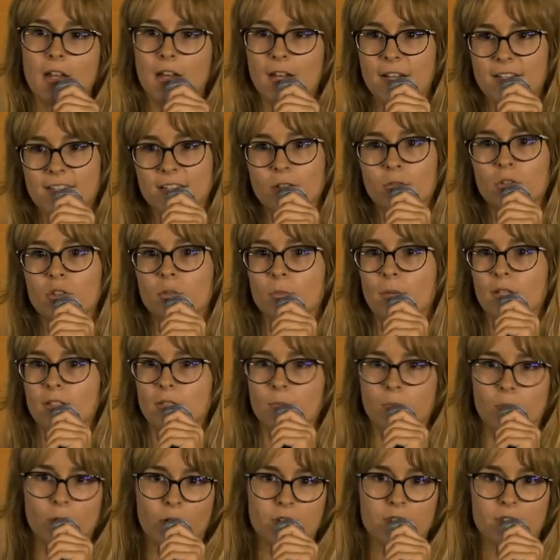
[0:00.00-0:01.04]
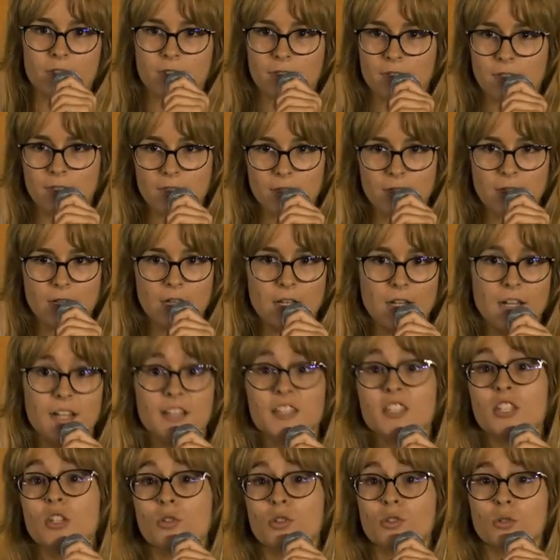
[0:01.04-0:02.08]
let's automate the process,
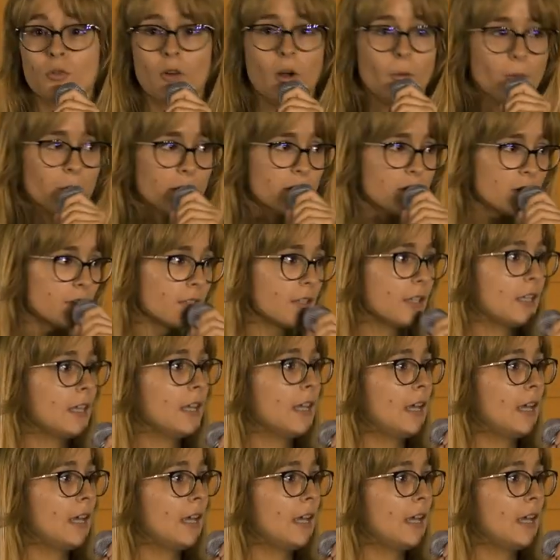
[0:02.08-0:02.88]
let's use robots.